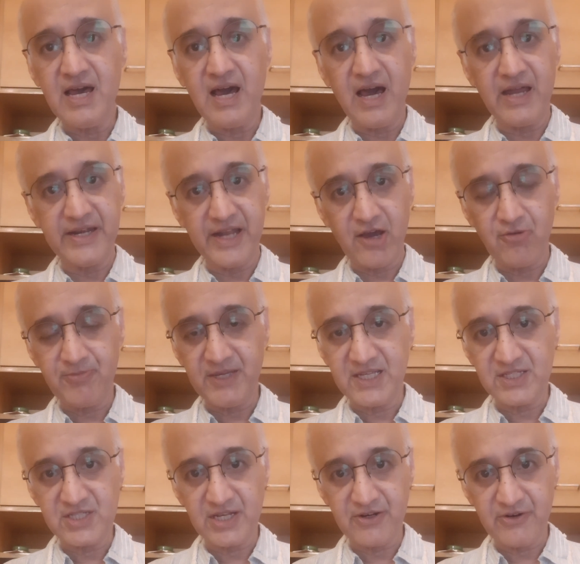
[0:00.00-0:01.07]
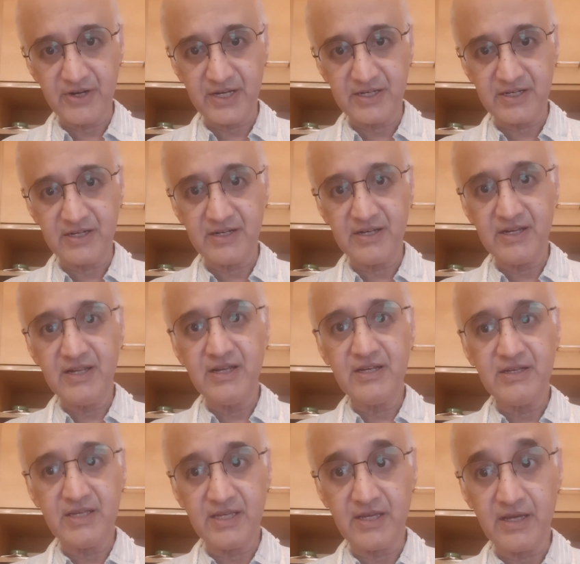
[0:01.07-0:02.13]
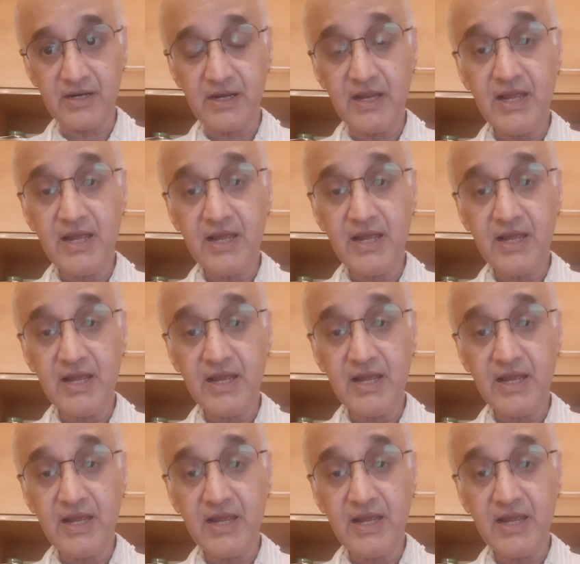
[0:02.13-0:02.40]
are now being generated here.